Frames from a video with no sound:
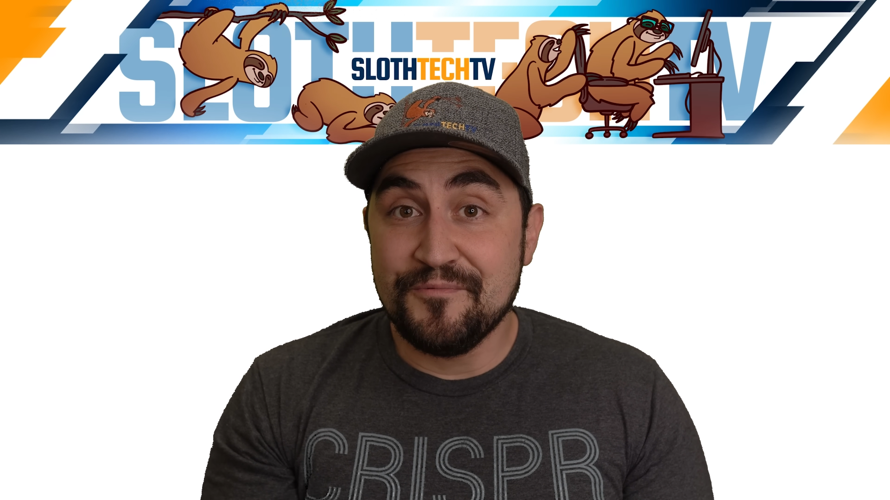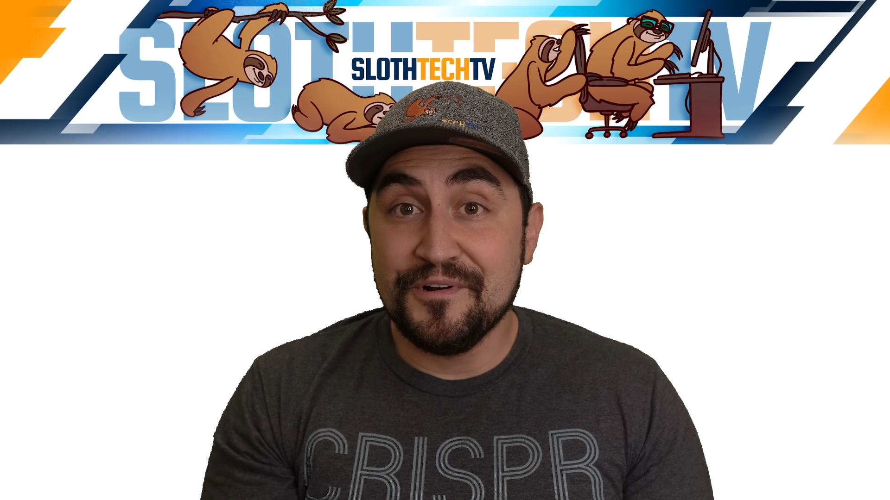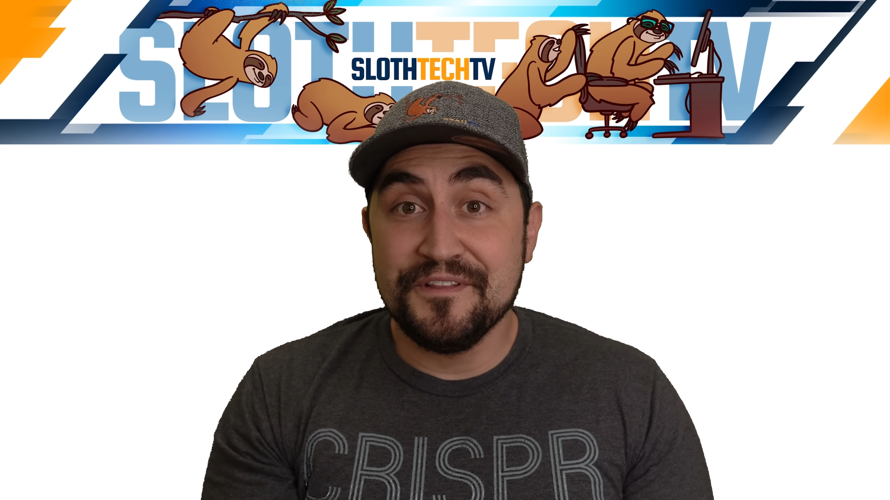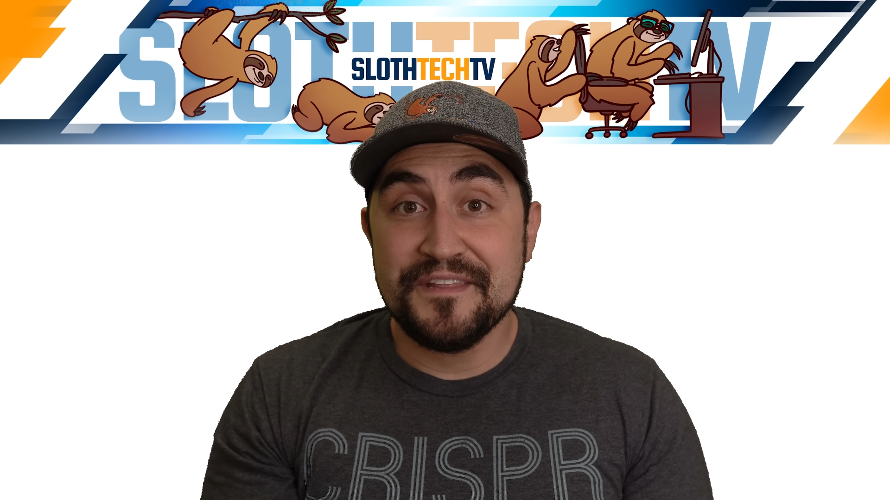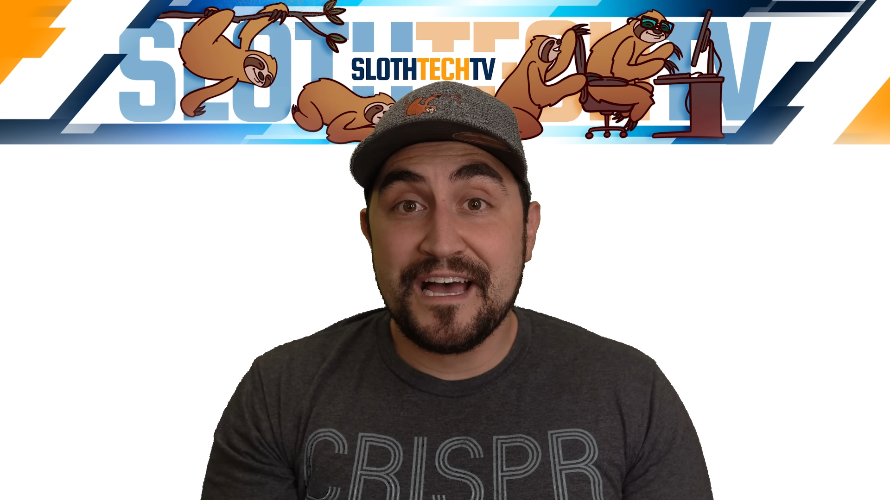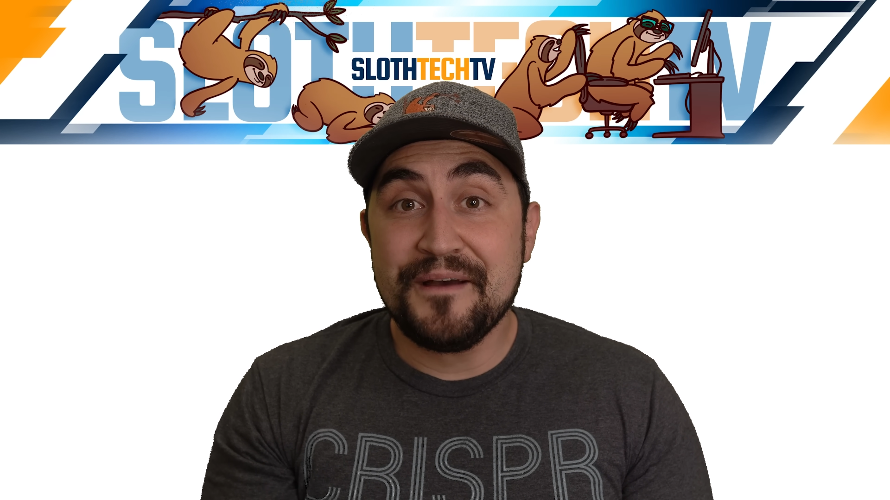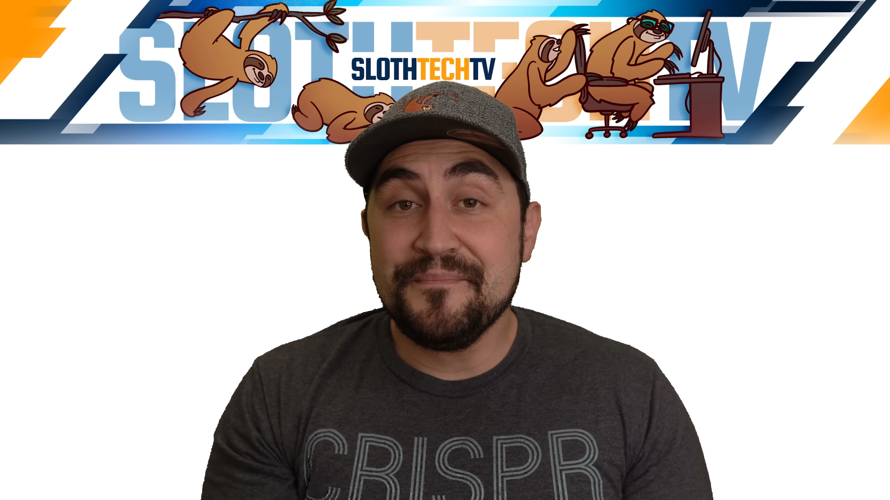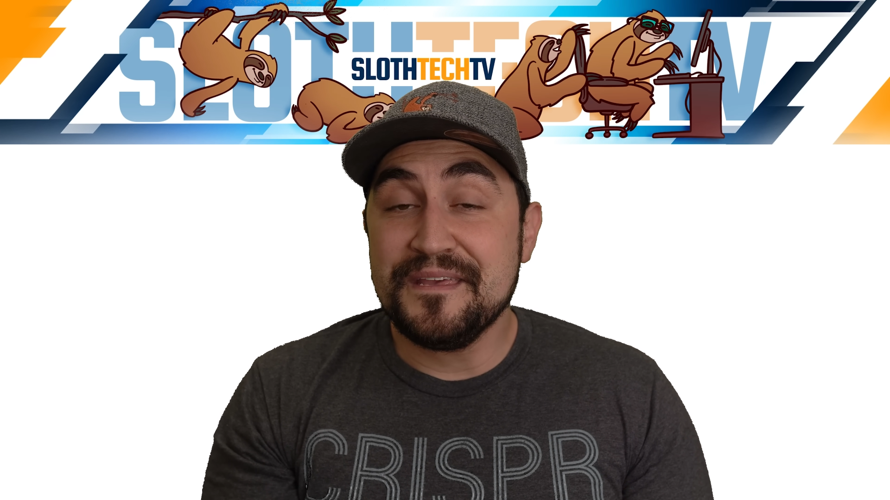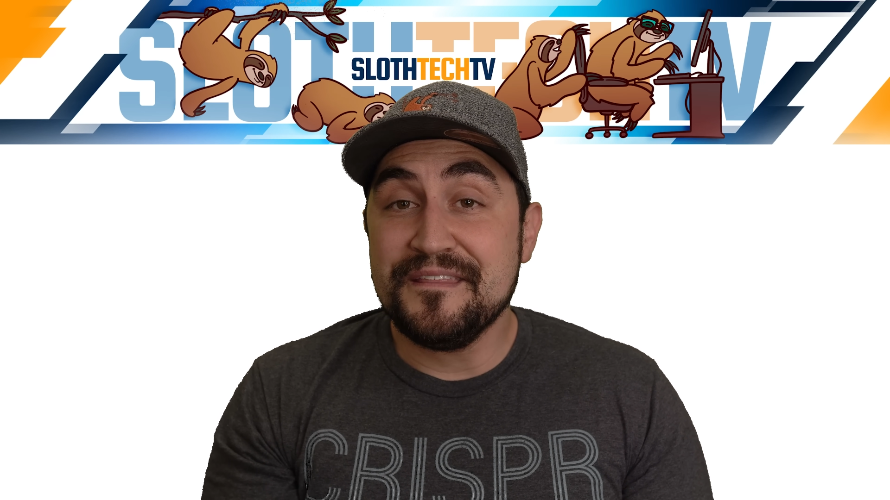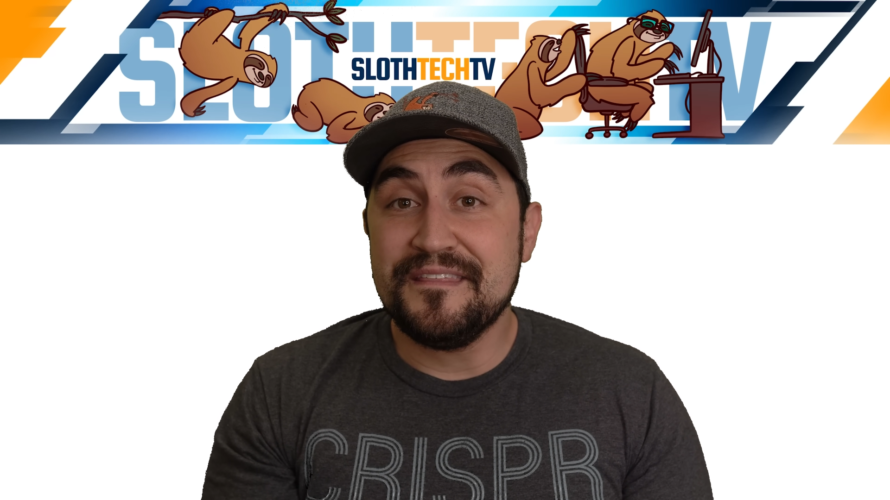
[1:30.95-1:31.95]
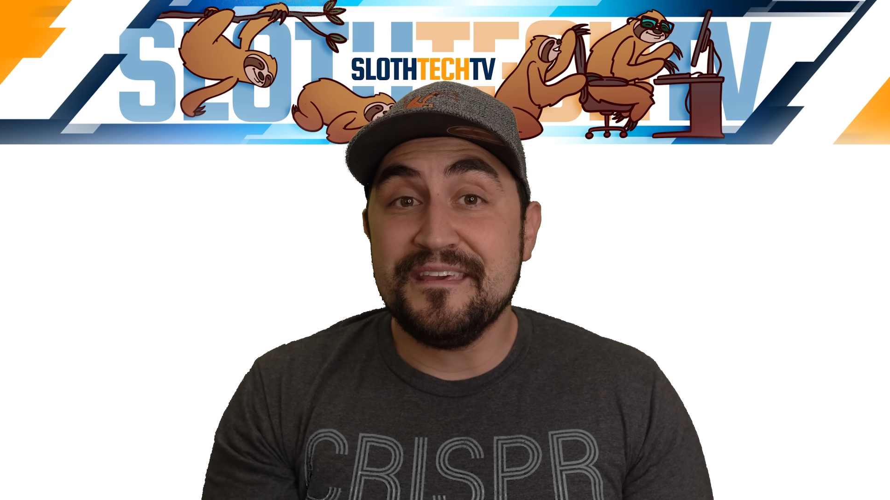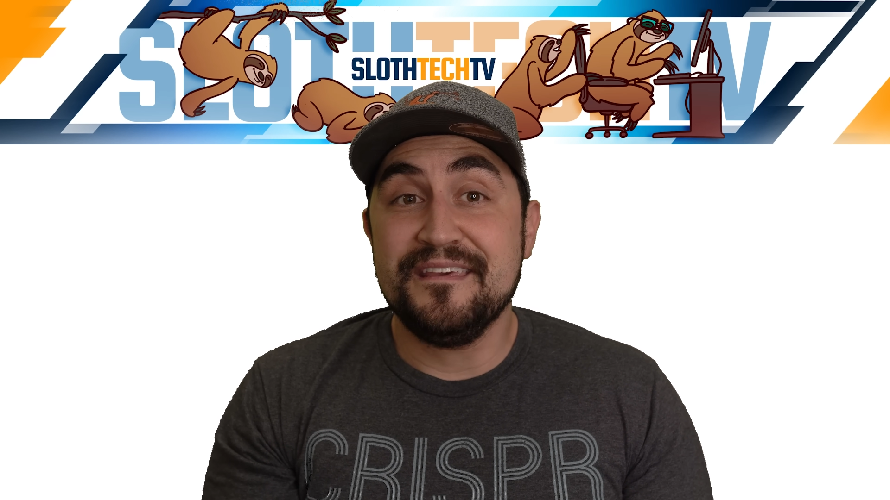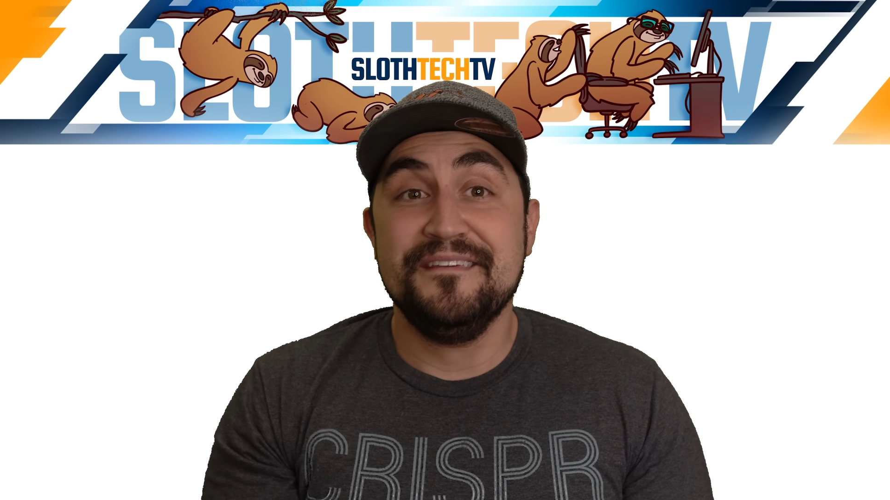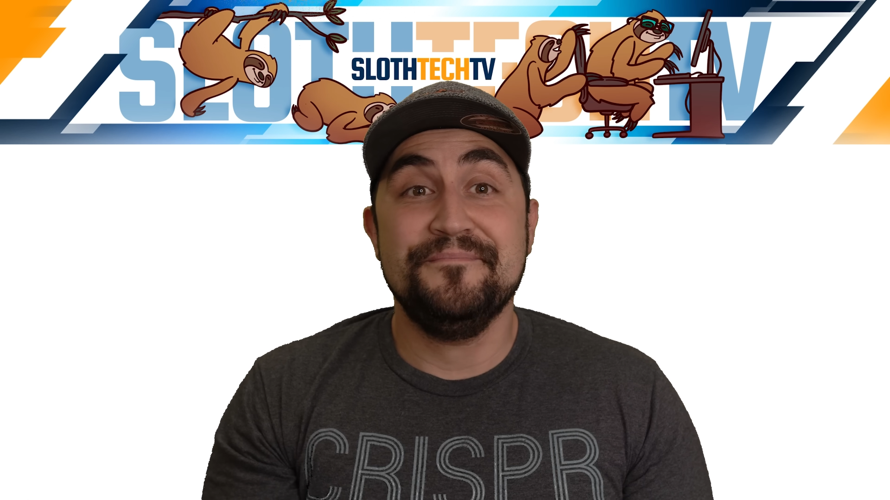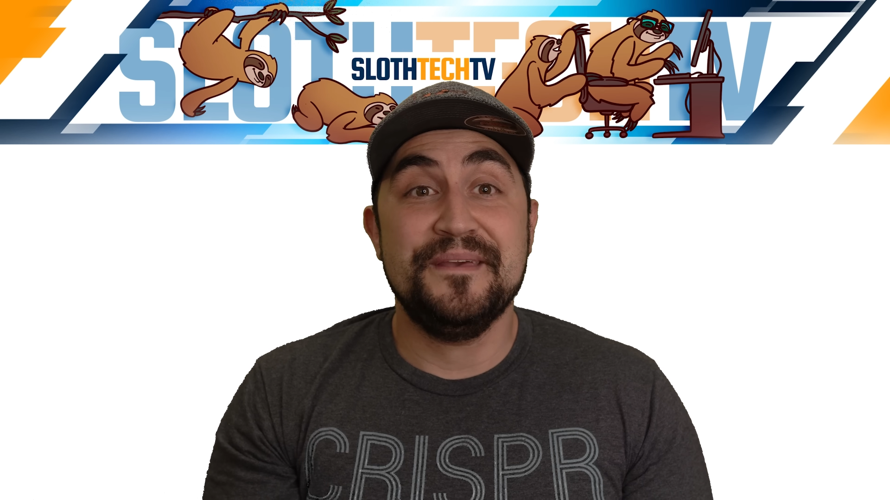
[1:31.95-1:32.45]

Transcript: will not be the